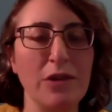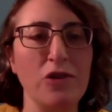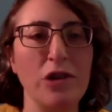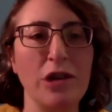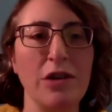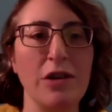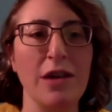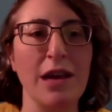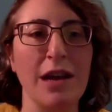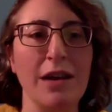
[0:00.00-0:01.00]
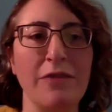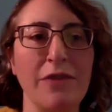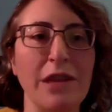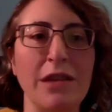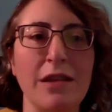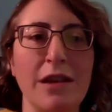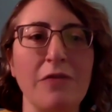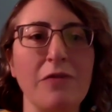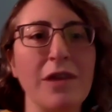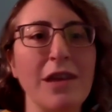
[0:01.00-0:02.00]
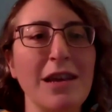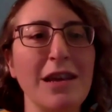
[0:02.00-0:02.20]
industry and all that kind of fun stuff.